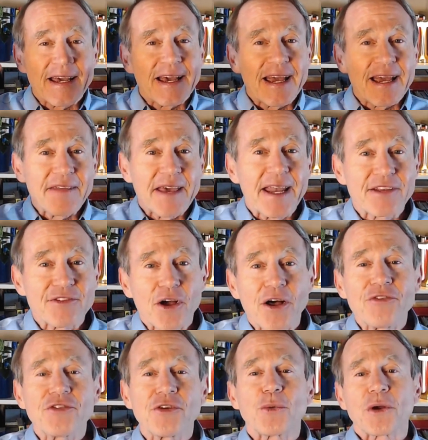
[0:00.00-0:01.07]
And that has
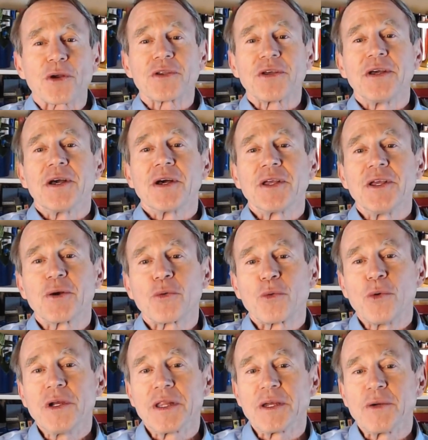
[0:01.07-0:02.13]
also worked,
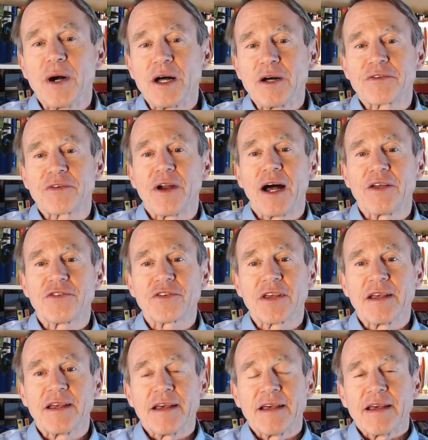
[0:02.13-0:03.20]
really well for us.
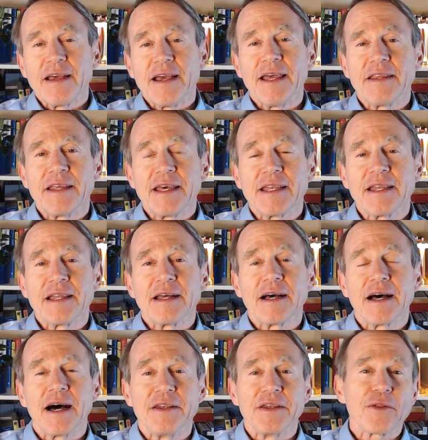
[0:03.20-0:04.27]
And then
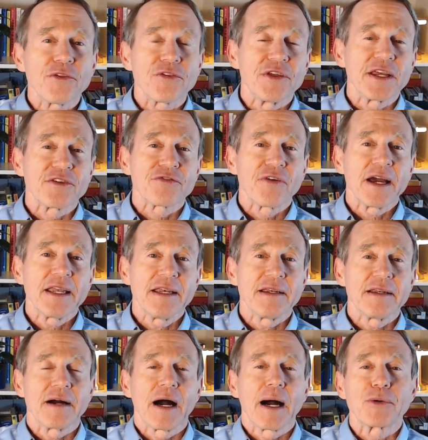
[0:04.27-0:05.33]
another thing is finding
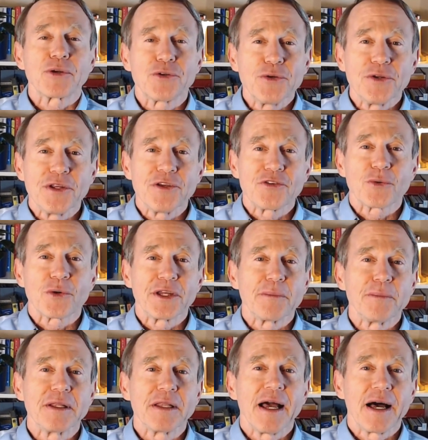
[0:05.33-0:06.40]
opportunities where he can
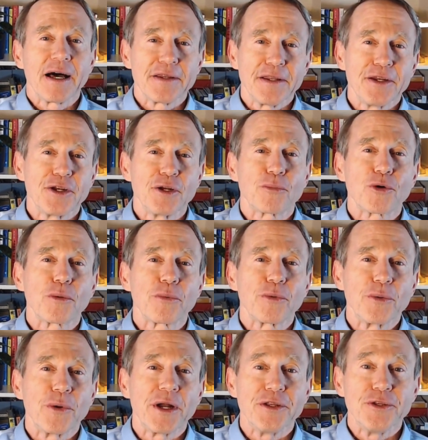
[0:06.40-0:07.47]
be loud in an appropriate
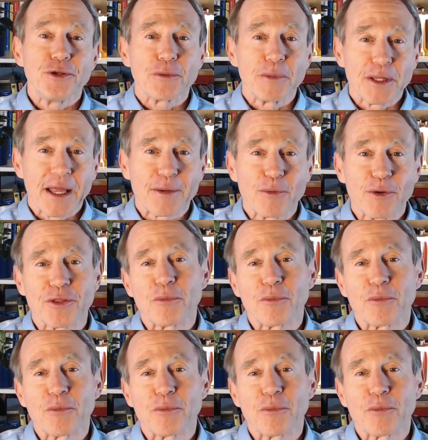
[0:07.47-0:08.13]
way, and you can be loud with him,